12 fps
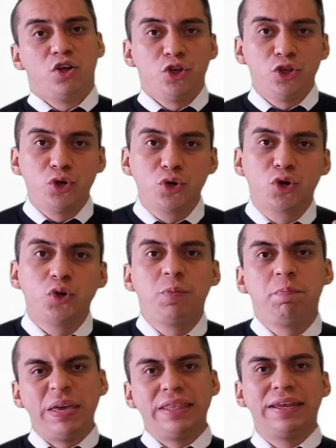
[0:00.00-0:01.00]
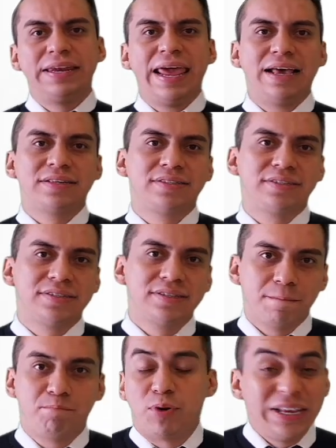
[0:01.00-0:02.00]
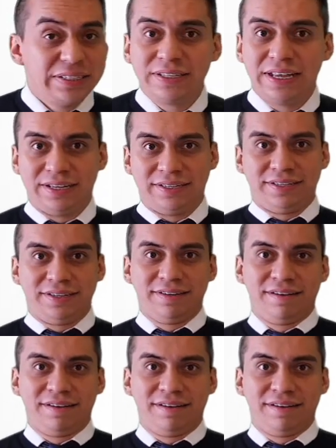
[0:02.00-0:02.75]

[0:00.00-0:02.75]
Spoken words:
You could be the next president.